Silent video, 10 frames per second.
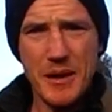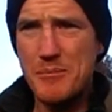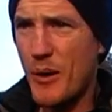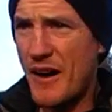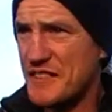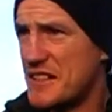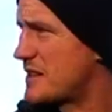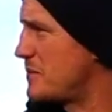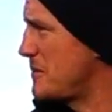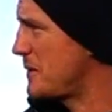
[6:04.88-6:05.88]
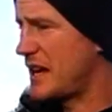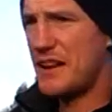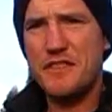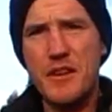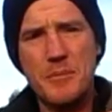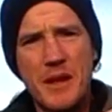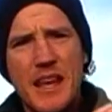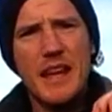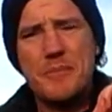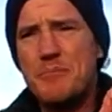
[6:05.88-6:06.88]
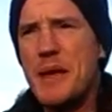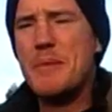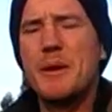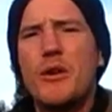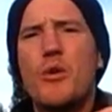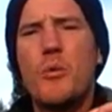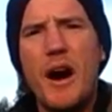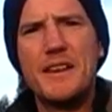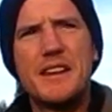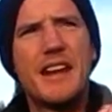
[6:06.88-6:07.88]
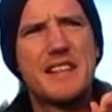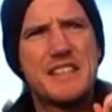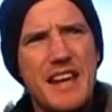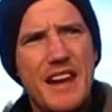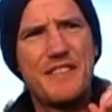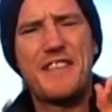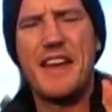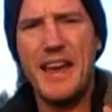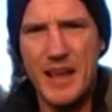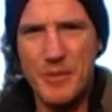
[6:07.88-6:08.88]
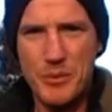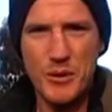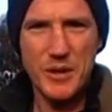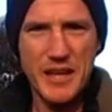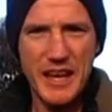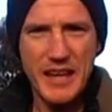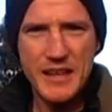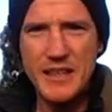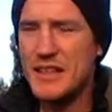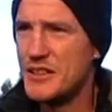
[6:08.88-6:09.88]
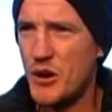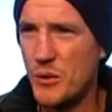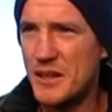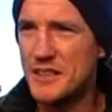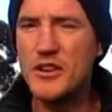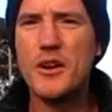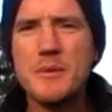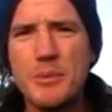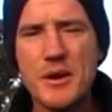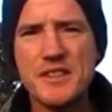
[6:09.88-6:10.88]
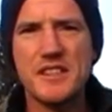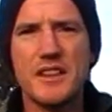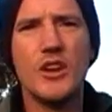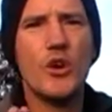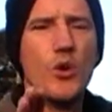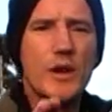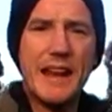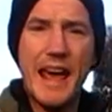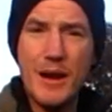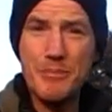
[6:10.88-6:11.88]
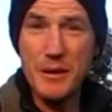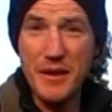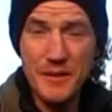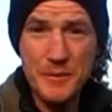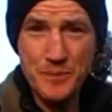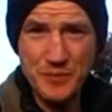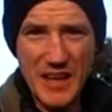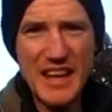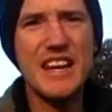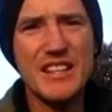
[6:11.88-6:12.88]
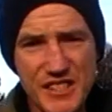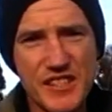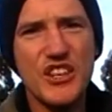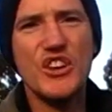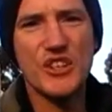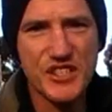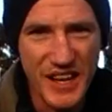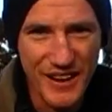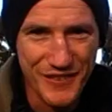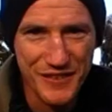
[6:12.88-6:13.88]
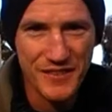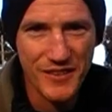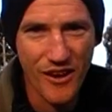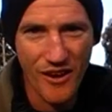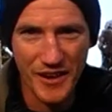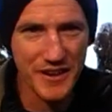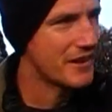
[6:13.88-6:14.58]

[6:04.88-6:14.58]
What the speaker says: profit to be made from people who want self-help. Okay, now the only person who can help you is yourself. All right,